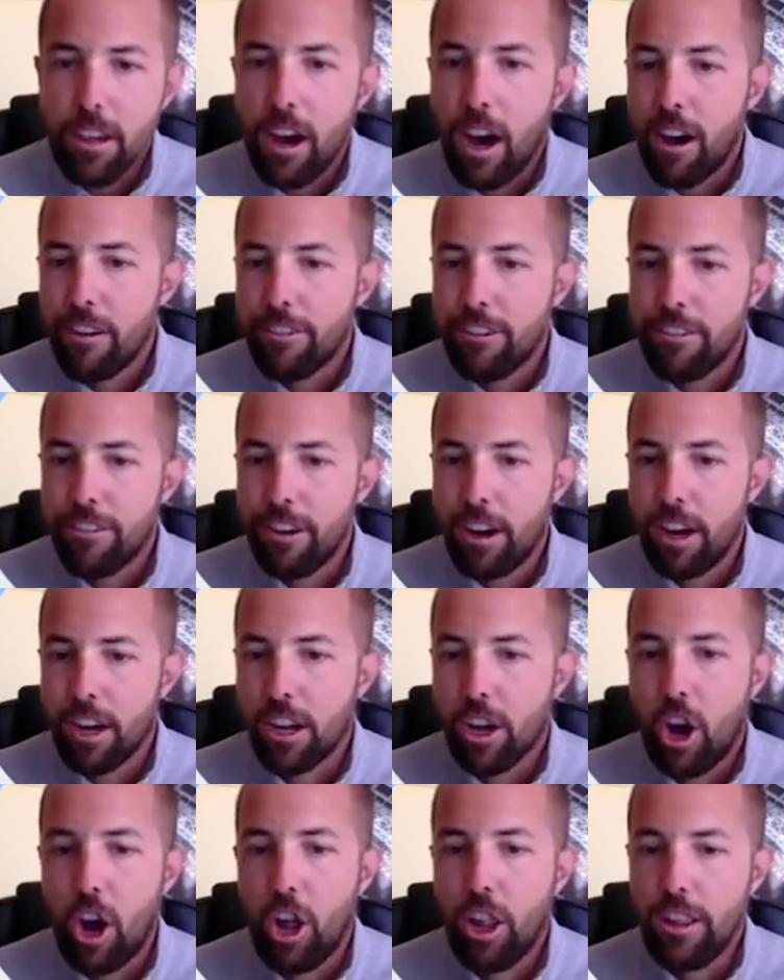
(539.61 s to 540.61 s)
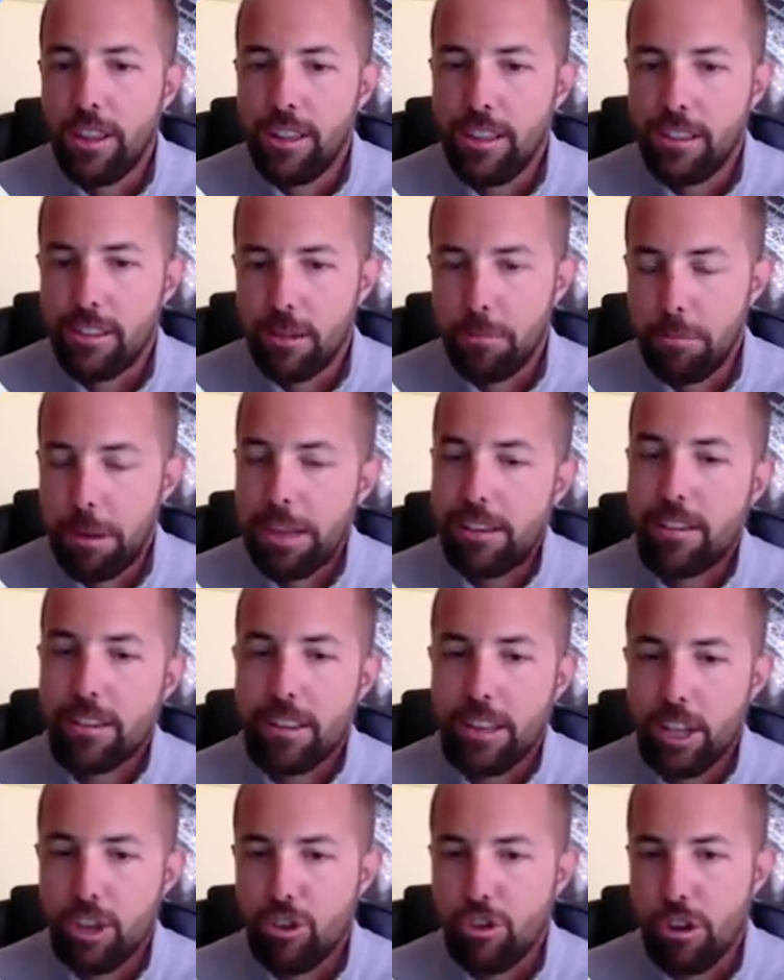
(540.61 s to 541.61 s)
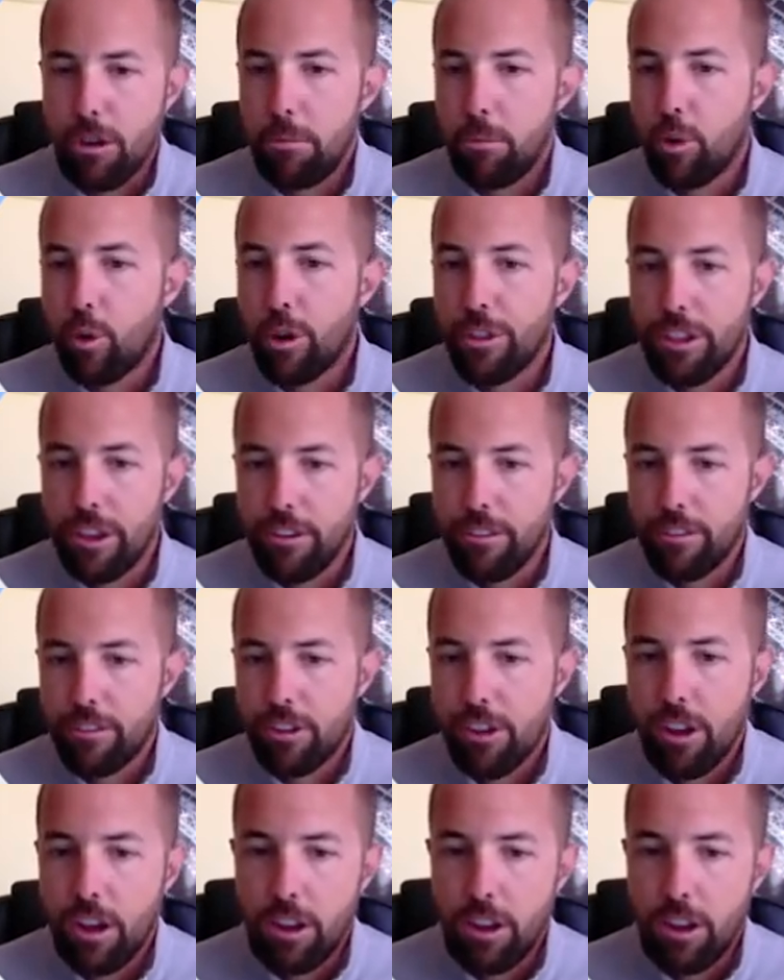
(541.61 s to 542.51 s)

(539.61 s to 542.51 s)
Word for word: off of uh, Collins and basically Tripp, north of,